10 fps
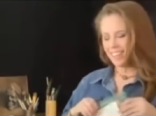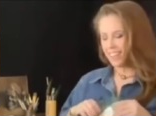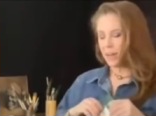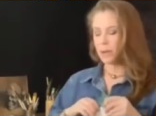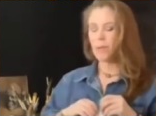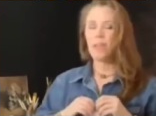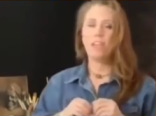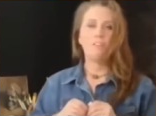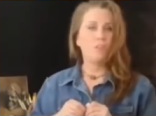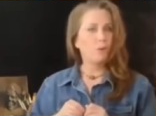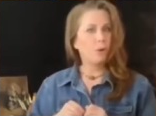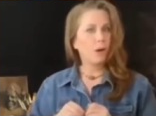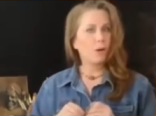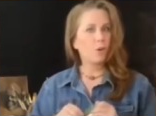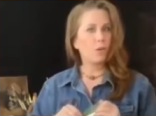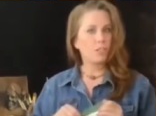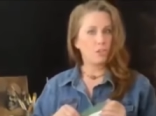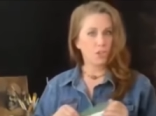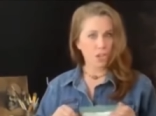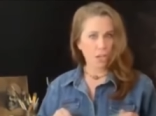Now, if you are going
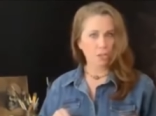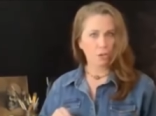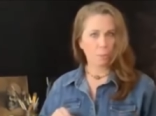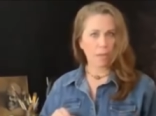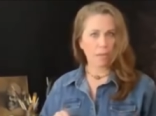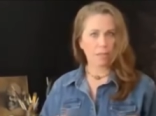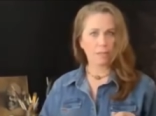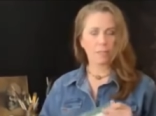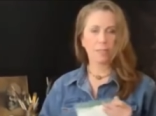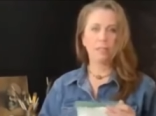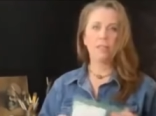to check your bags,